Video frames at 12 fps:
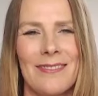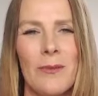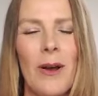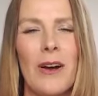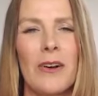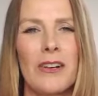
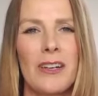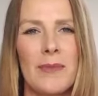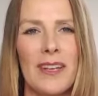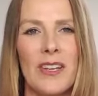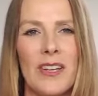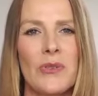
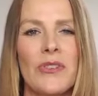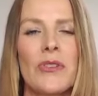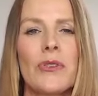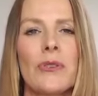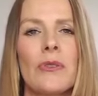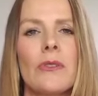Welcoming your
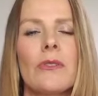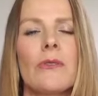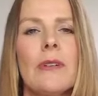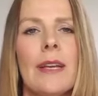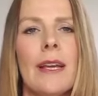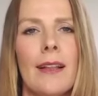new
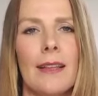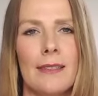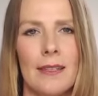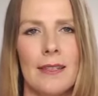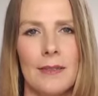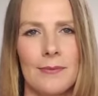
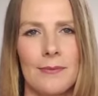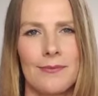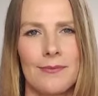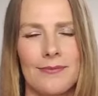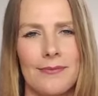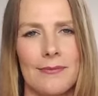reality.
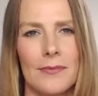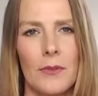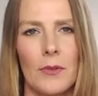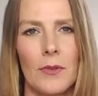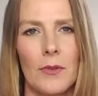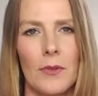
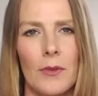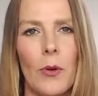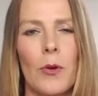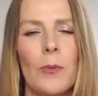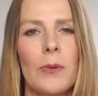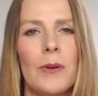
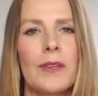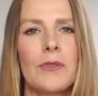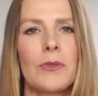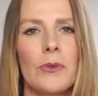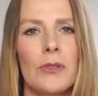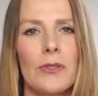Opening
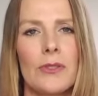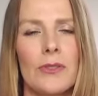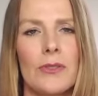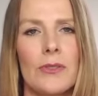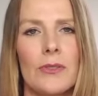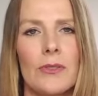the
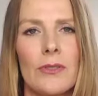doors.